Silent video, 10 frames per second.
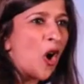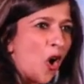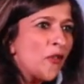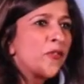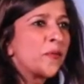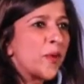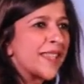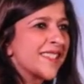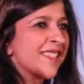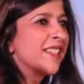of
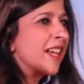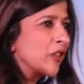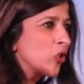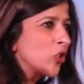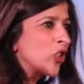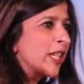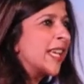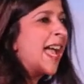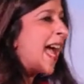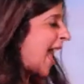President
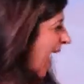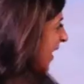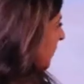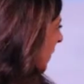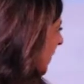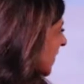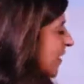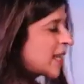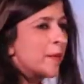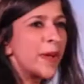Ganjuji and
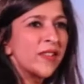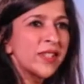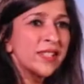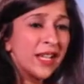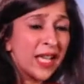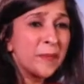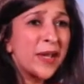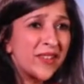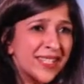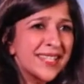President Emeritus, uh,
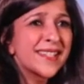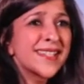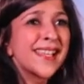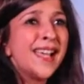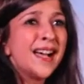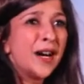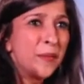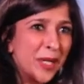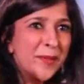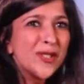Emeritus uh,
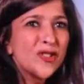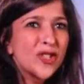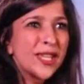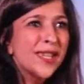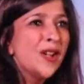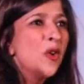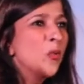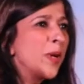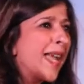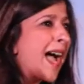Bermanji,
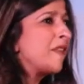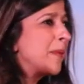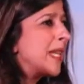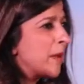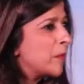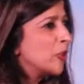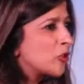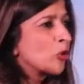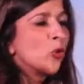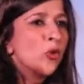we have been able
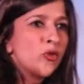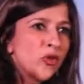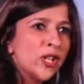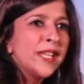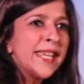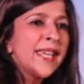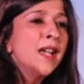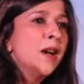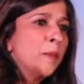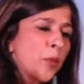to really
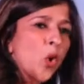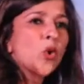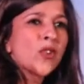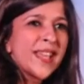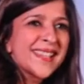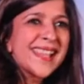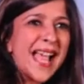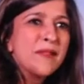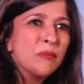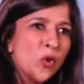progress
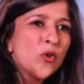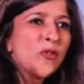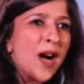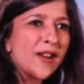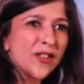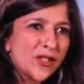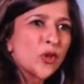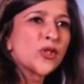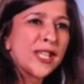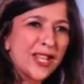and move our
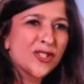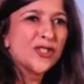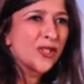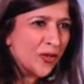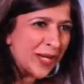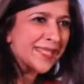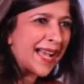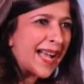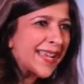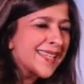association to greater
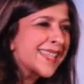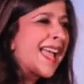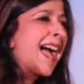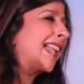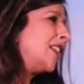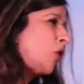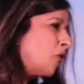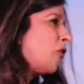heights. And I look